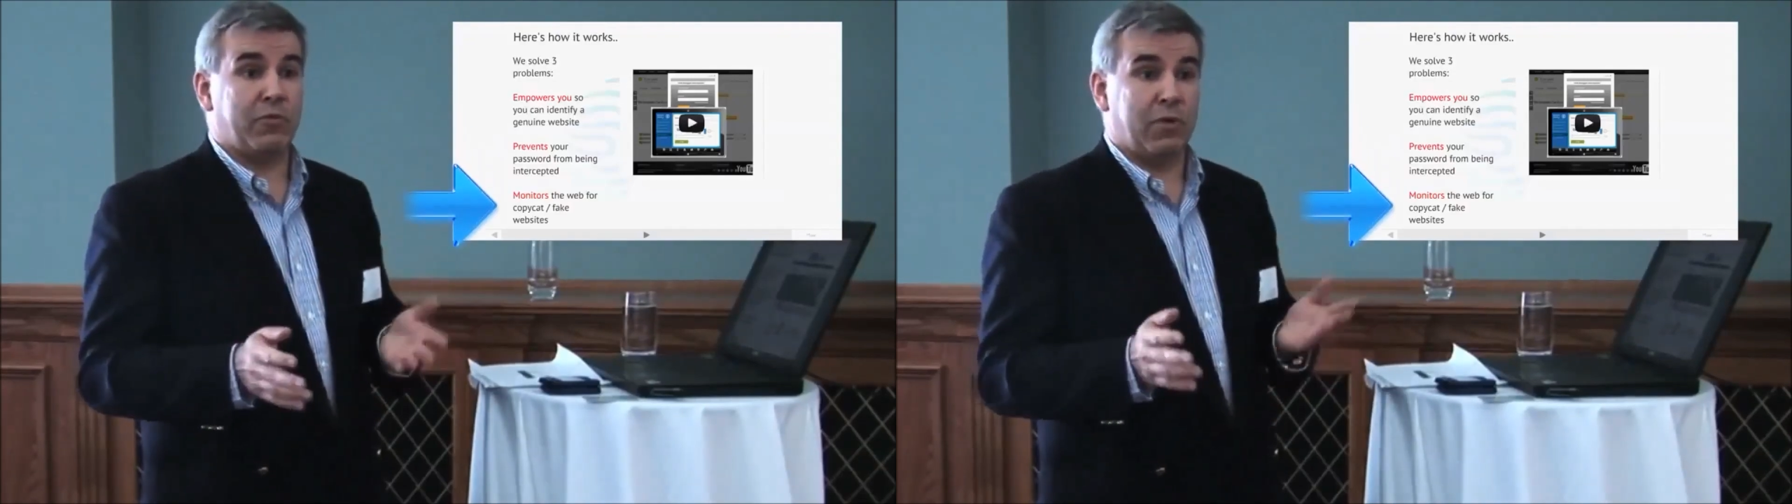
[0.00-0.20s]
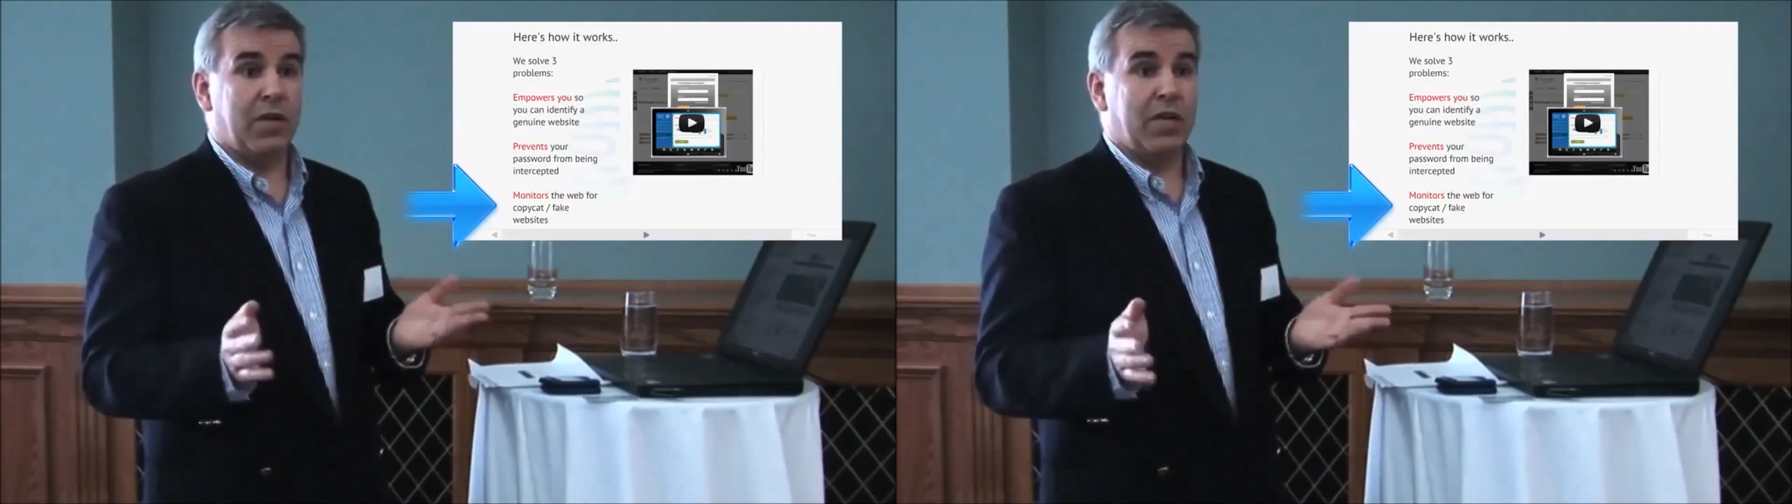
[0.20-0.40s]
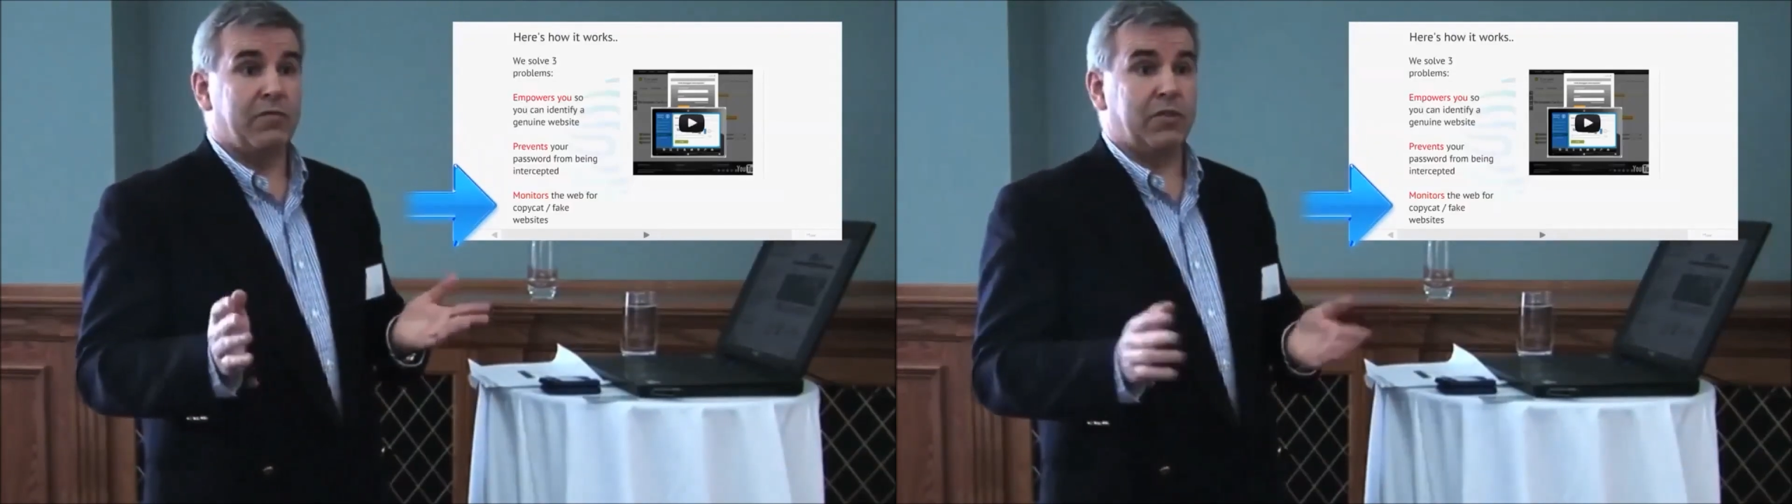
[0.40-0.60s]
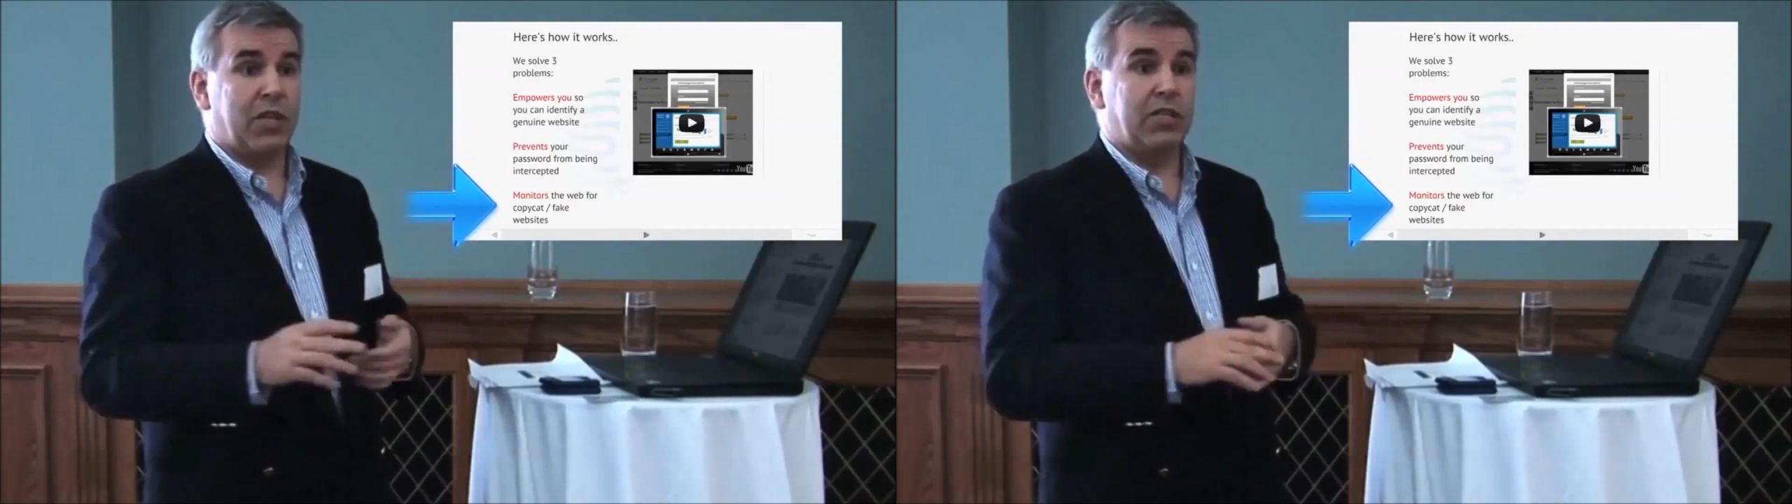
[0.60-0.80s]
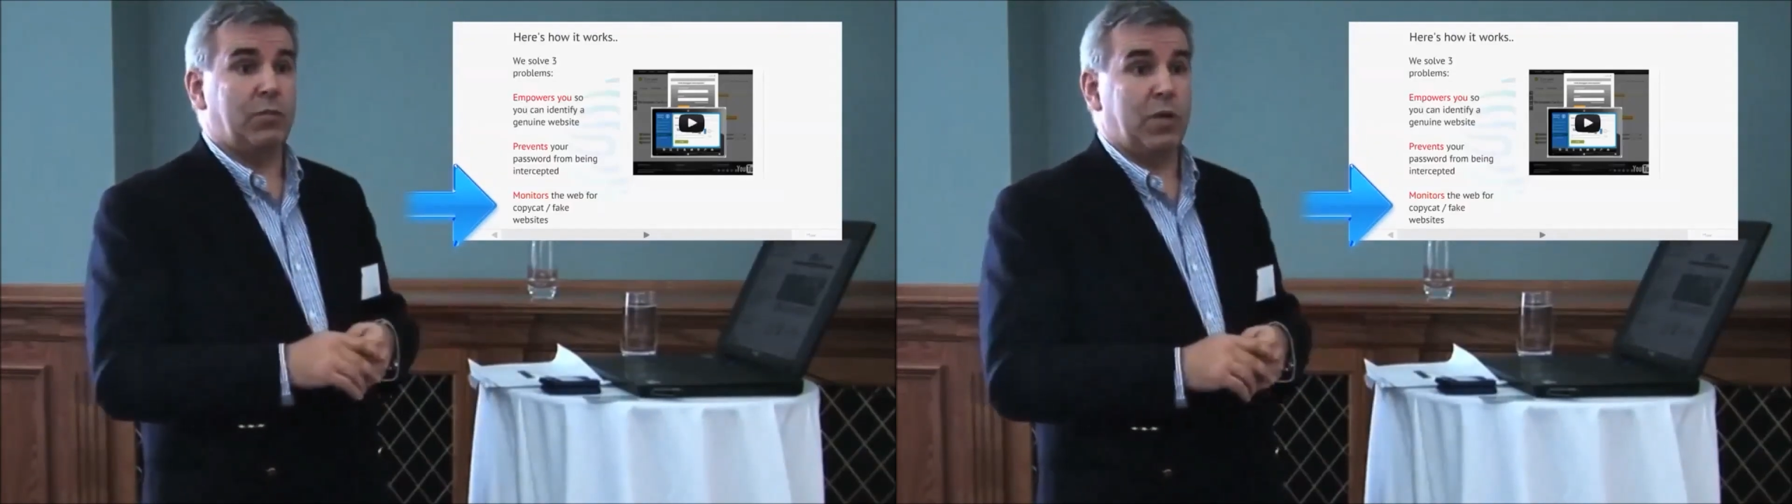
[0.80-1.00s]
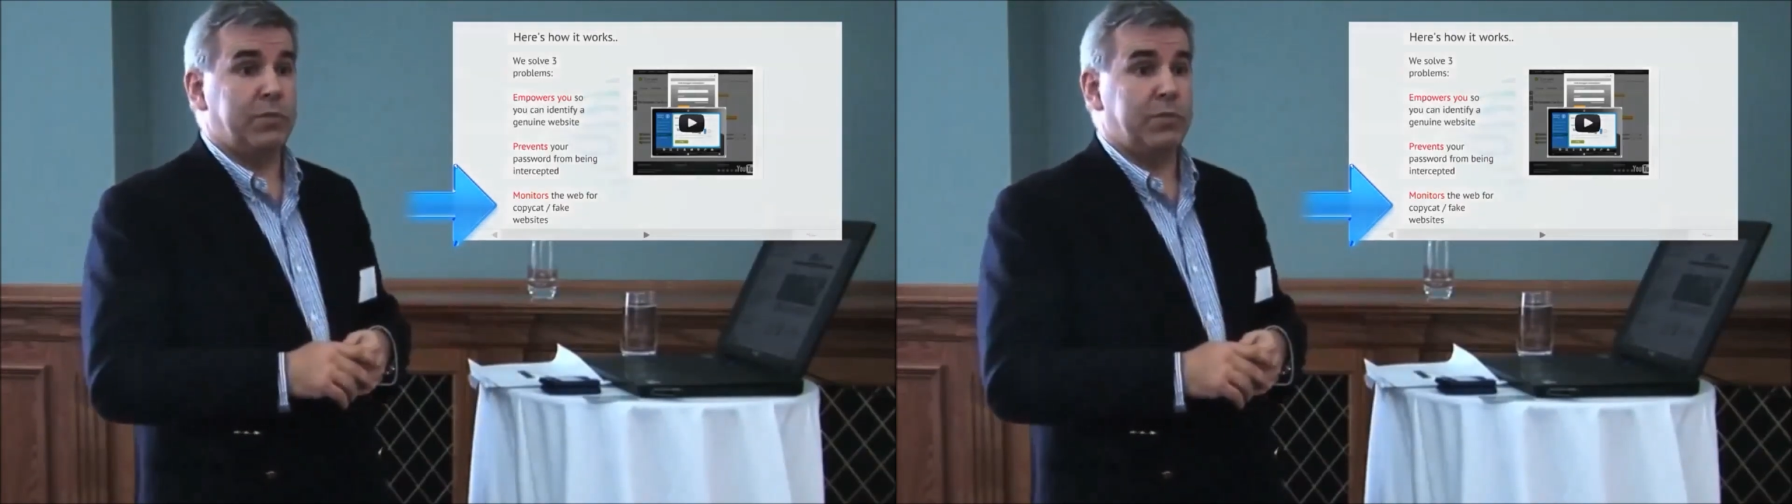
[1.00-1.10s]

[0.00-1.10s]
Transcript: for dodgy